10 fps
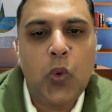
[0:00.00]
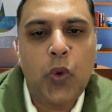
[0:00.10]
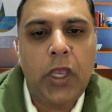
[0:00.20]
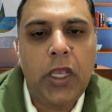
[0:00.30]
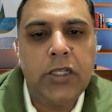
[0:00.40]

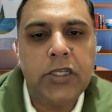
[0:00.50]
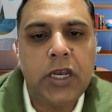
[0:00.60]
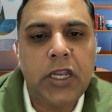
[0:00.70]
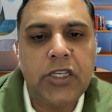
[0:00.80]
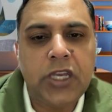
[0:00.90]
we
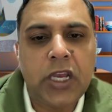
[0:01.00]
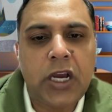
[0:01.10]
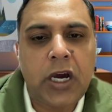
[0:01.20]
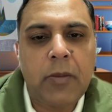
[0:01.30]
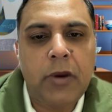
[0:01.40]
generally check
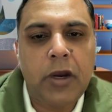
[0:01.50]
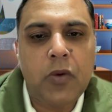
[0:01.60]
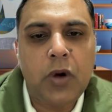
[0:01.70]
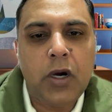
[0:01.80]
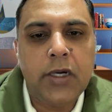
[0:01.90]
our blood
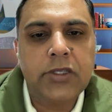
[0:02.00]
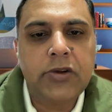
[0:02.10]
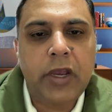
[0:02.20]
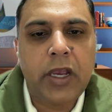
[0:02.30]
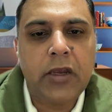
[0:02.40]
works,
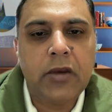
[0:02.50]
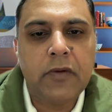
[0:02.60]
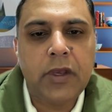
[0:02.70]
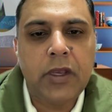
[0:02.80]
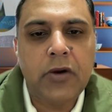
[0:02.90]
right?
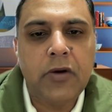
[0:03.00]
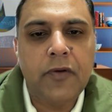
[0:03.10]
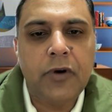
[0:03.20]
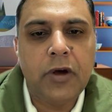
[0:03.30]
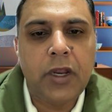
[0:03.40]
We go
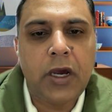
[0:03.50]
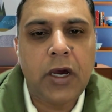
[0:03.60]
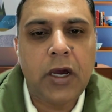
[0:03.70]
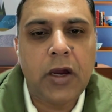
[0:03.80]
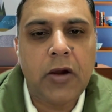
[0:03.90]
for
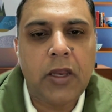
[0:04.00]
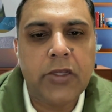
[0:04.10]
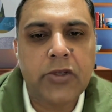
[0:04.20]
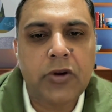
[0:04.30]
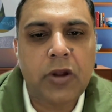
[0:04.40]
our
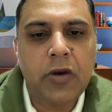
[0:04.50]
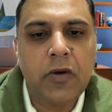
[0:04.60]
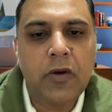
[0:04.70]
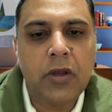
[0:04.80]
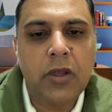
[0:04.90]

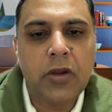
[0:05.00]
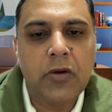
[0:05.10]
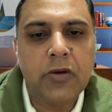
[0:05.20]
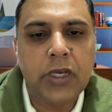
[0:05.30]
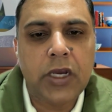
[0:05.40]
cholesterol,
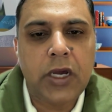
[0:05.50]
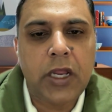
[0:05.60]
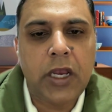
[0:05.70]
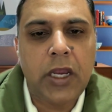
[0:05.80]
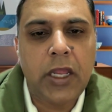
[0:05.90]
check
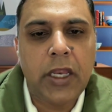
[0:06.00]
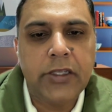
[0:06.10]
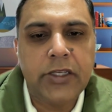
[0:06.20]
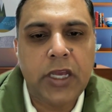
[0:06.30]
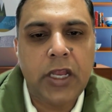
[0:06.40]
our LDL,
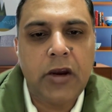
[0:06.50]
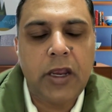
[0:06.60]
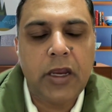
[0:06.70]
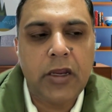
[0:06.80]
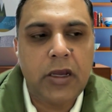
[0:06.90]
HDL,
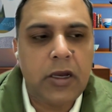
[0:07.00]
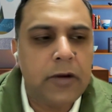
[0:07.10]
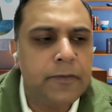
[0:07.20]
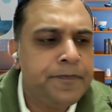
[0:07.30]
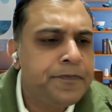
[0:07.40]
right?
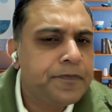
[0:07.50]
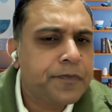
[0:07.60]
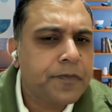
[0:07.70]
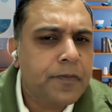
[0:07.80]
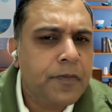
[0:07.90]

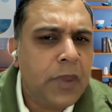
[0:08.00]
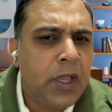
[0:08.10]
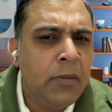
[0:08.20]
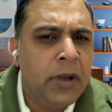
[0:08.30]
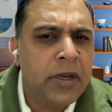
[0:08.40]

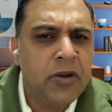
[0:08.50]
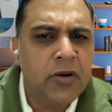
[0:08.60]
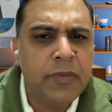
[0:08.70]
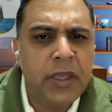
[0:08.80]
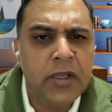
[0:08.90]
But
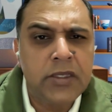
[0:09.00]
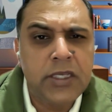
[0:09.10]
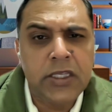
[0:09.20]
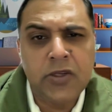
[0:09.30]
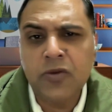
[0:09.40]

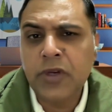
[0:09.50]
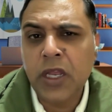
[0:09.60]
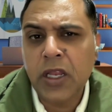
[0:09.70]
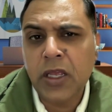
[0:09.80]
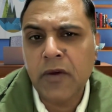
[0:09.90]
these do
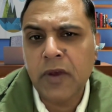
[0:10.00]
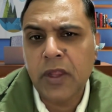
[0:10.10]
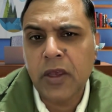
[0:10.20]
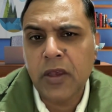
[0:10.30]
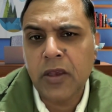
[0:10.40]
tell whether
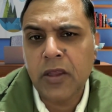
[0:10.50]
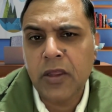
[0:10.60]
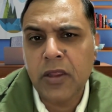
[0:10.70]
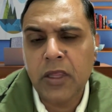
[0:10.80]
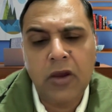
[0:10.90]

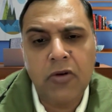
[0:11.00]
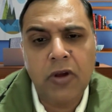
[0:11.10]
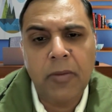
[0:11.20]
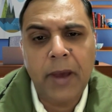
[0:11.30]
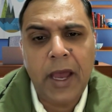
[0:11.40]
they're good
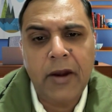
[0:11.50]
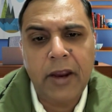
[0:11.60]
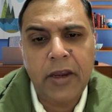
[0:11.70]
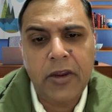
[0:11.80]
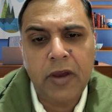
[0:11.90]
or bad,
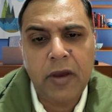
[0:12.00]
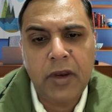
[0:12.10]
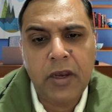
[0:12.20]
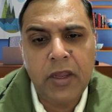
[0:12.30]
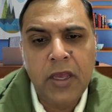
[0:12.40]
right? You have
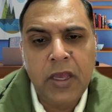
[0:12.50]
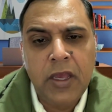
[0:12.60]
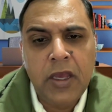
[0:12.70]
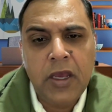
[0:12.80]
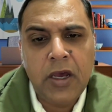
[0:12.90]

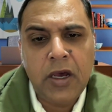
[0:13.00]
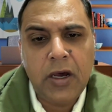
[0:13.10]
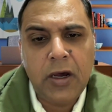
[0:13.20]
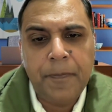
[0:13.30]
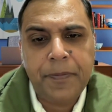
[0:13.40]

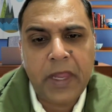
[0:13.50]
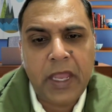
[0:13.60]
an